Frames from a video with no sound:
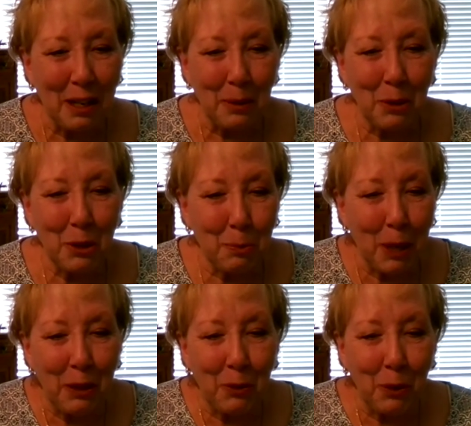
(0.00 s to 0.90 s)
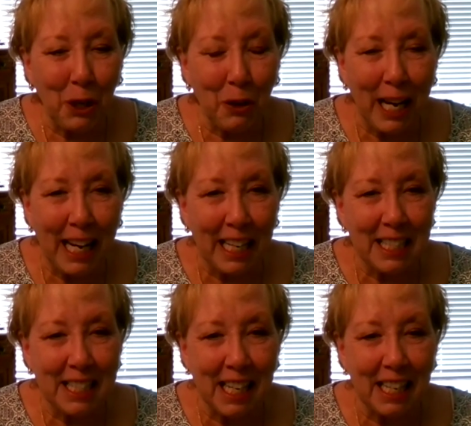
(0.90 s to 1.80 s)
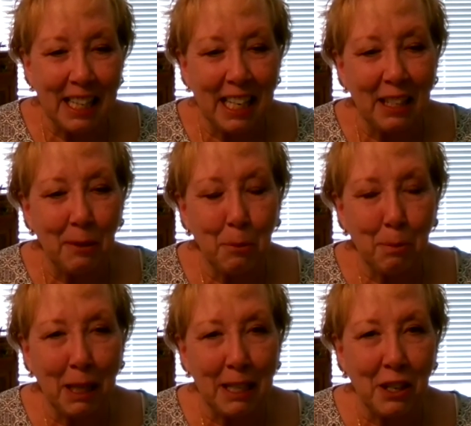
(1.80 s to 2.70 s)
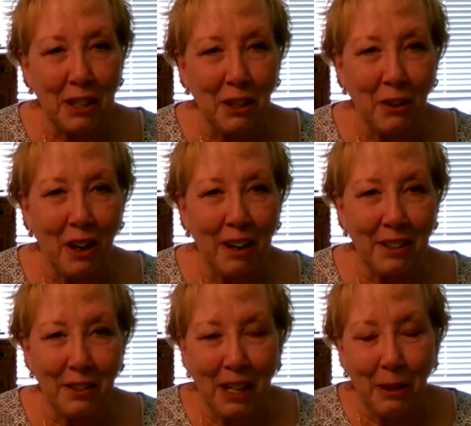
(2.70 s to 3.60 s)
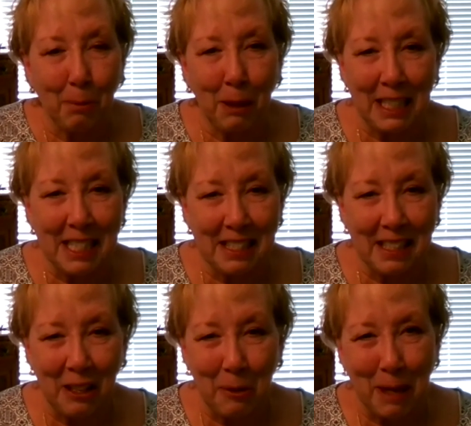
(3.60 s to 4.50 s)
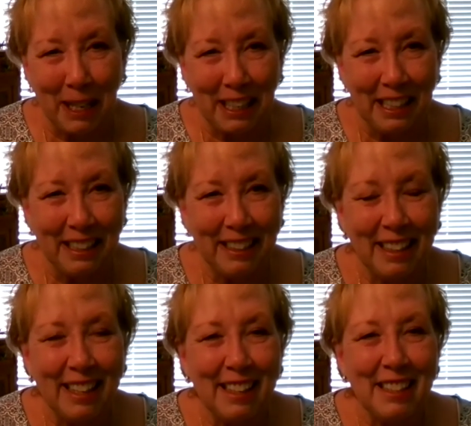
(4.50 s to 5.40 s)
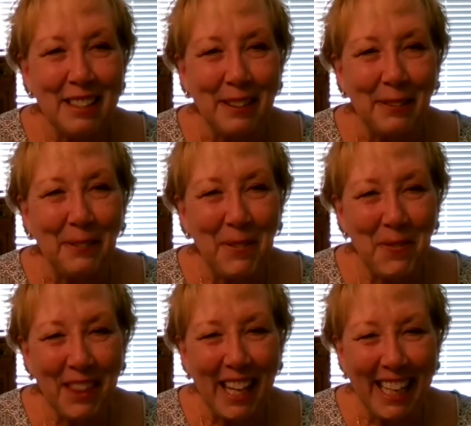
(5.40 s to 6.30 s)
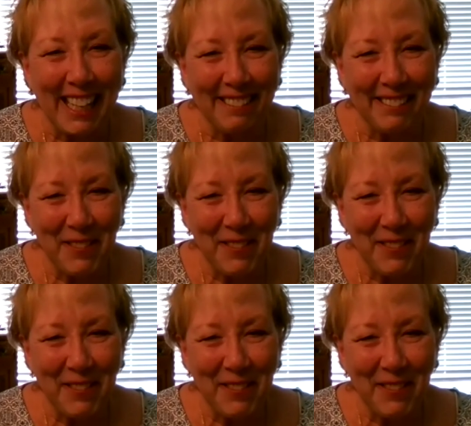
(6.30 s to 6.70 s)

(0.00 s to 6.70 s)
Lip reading: spread through your hands and then place on your heart or other places on your body. So thank you.